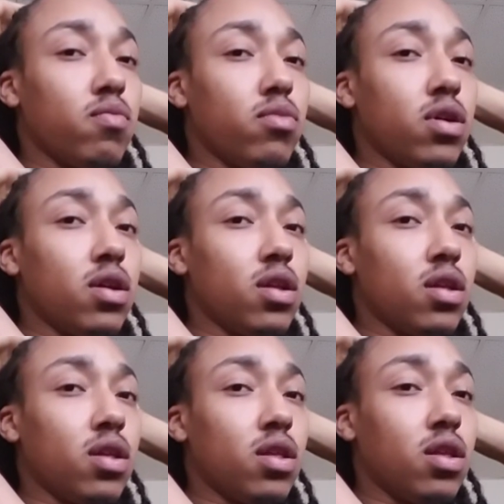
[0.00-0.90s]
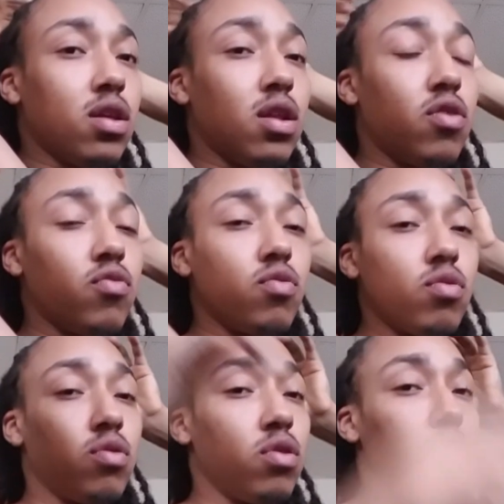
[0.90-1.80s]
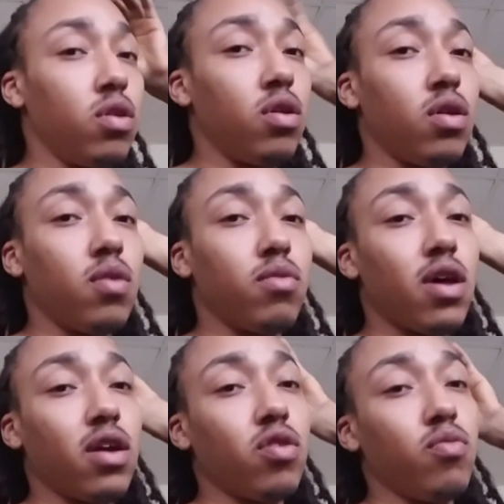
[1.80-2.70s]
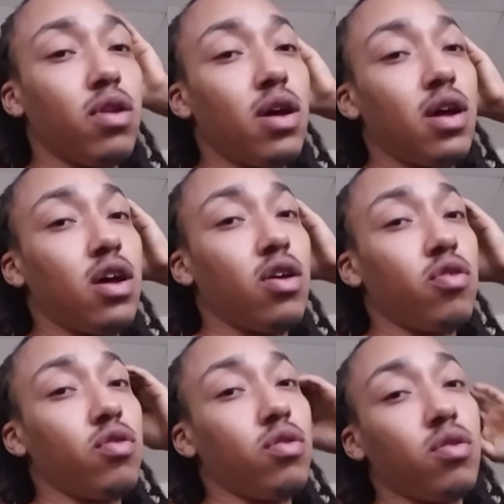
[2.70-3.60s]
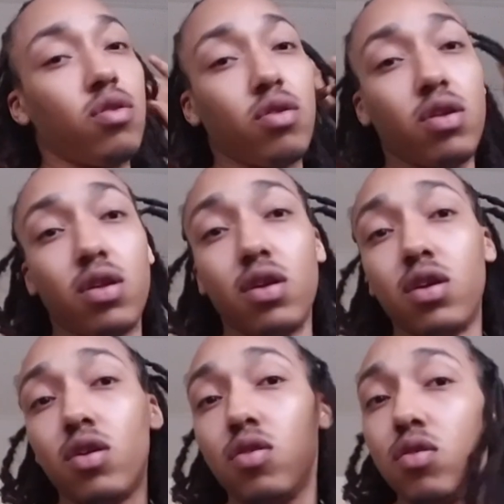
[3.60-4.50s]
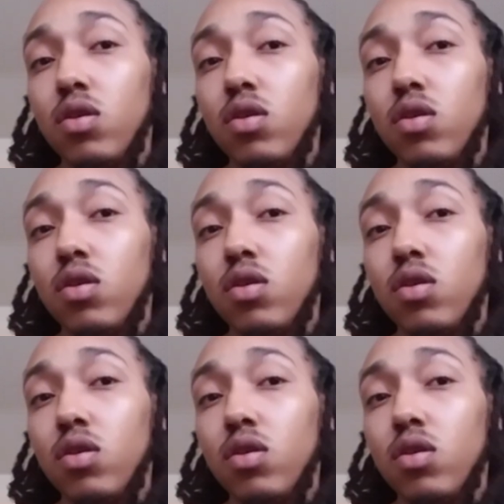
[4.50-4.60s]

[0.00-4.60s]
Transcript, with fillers: But you know, taking them down still,